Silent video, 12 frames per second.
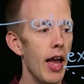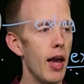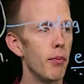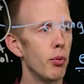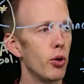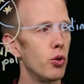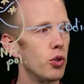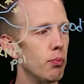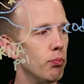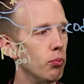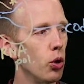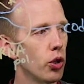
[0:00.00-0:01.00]
and produce
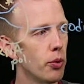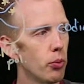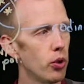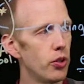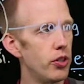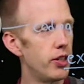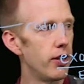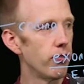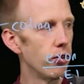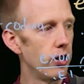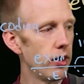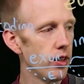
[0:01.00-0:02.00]
multiple
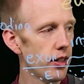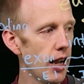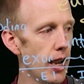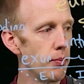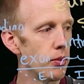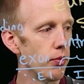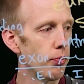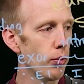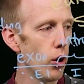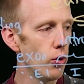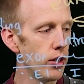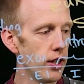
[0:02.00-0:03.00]
different types of
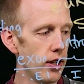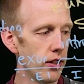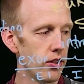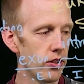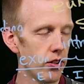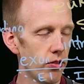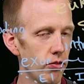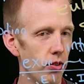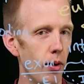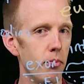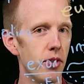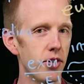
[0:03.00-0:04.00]
proteins
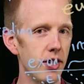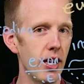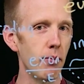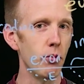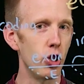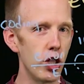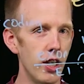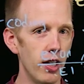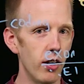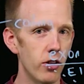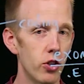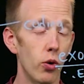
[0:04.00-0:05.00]
from the same
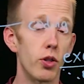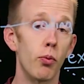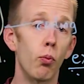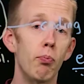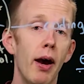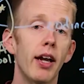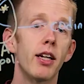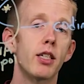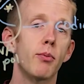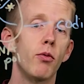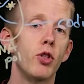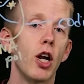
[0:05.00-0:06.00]
gene. So it's a
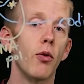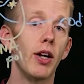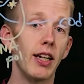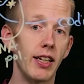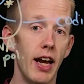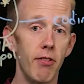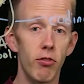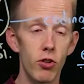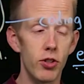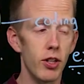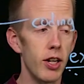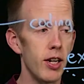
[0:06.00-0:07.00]
mechanism of generating
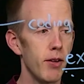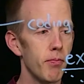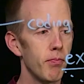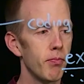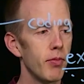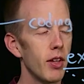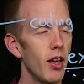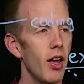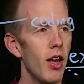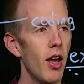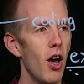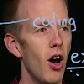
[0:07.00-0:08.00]
diversity.
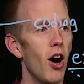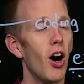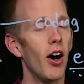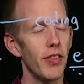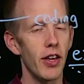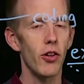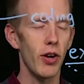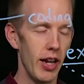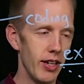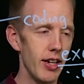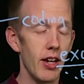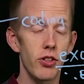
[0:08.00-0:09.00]
On the other
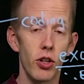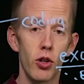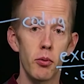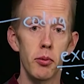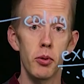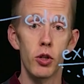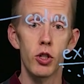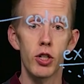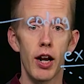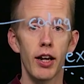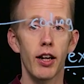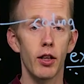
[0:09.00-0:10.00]
hand, yes, it could be
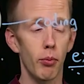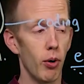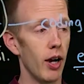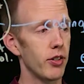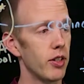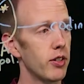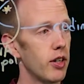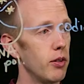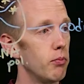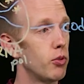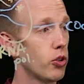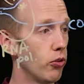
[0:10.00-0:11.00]
mutagenic and the process
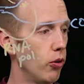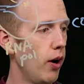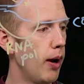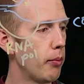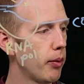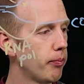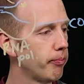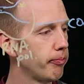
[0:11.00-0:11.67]
can screw up.